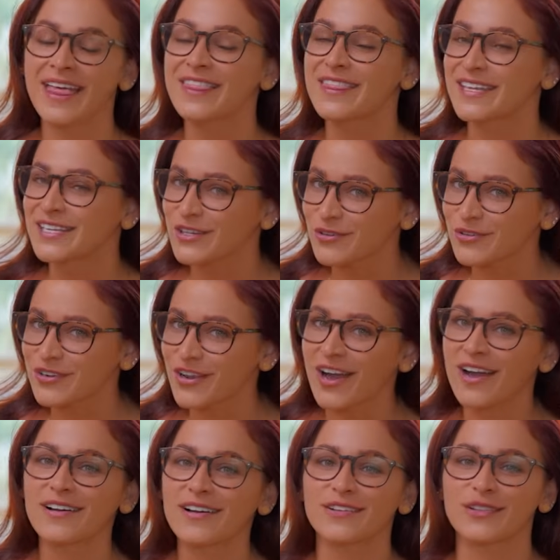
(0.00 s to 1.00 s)
Then you're
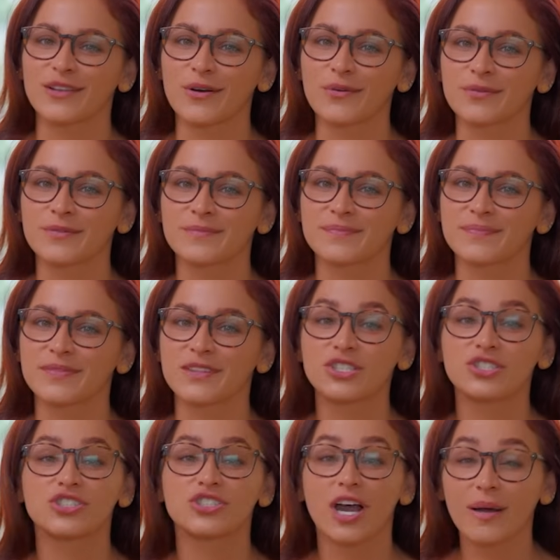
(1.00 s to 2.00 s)
not alone. The
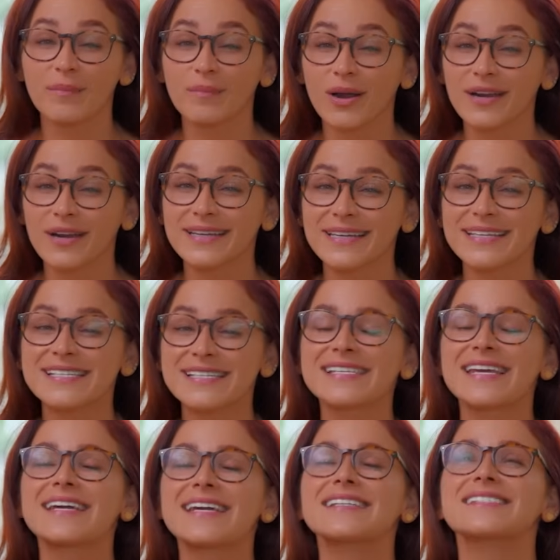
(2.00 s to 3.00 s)
job market is
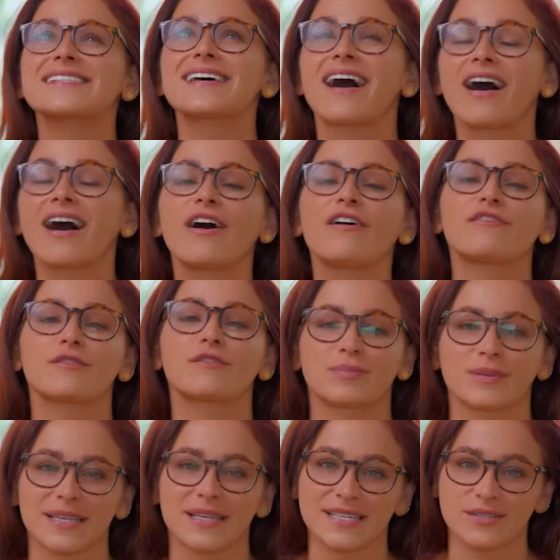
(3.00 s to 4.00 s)
a tough
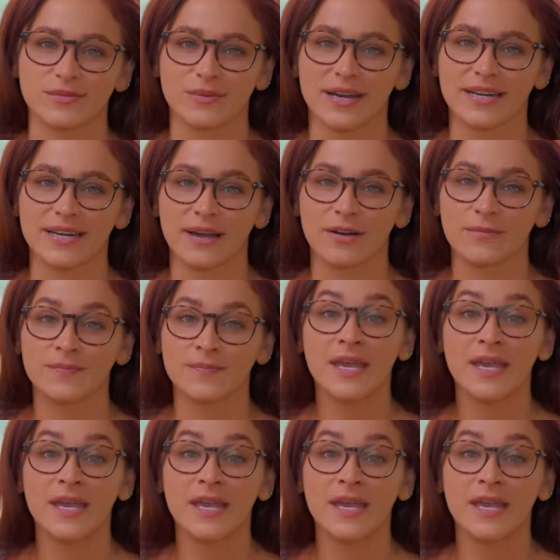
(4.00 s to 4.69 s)
place right now.